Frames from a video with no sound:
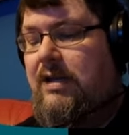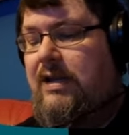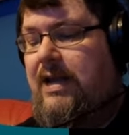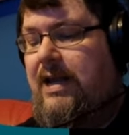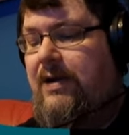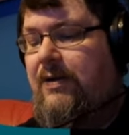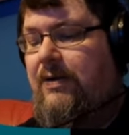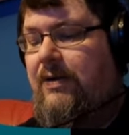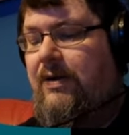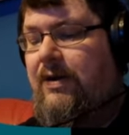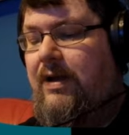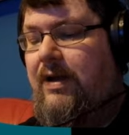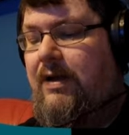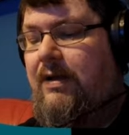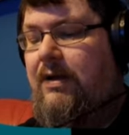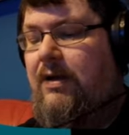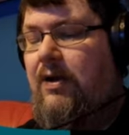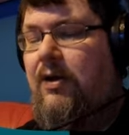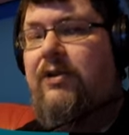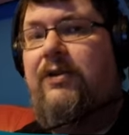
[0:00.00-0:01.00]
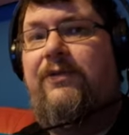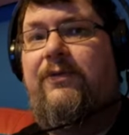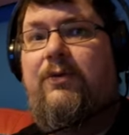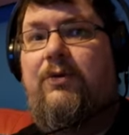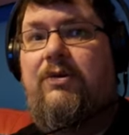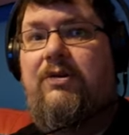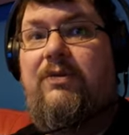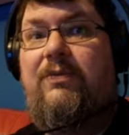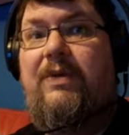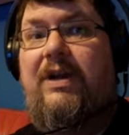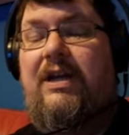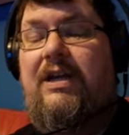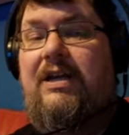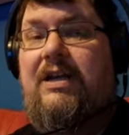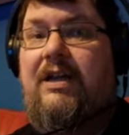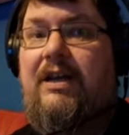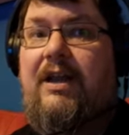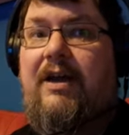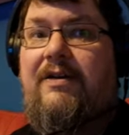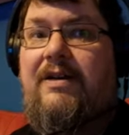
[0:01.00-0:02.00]
Now on the 400 mini, you
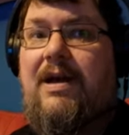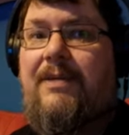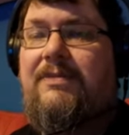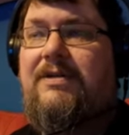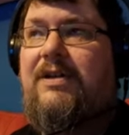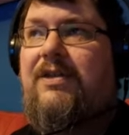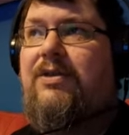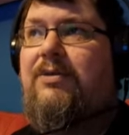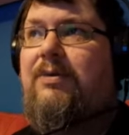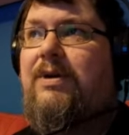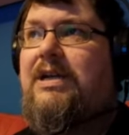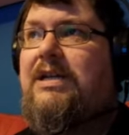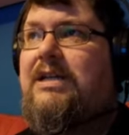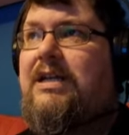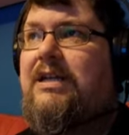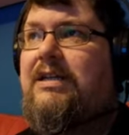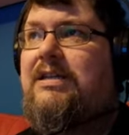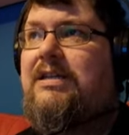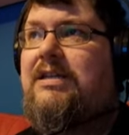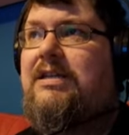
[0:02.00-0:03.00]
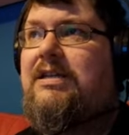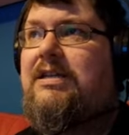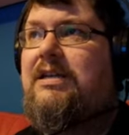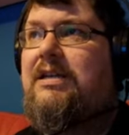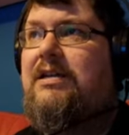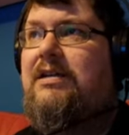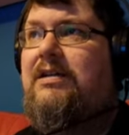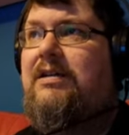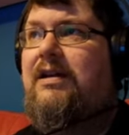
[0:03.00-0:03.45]
can load up to three discs,